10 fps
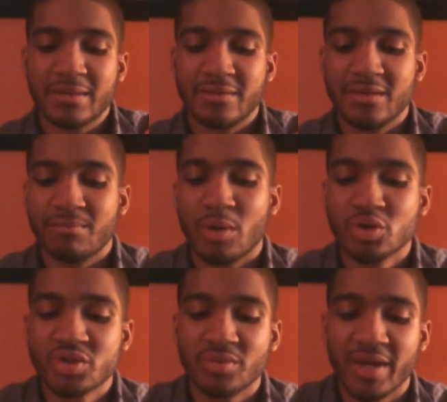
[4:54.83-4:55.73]
the
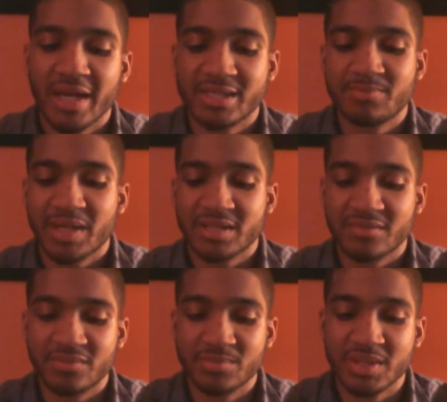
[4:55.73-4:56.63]
emotional aspects
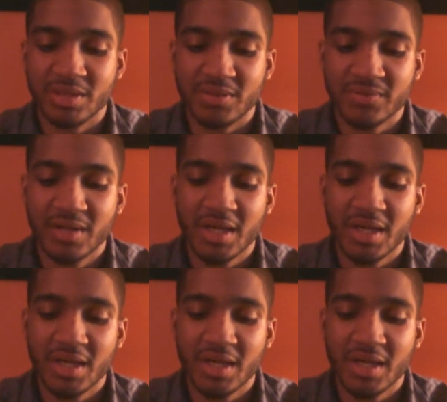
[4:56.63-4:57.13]
of himself.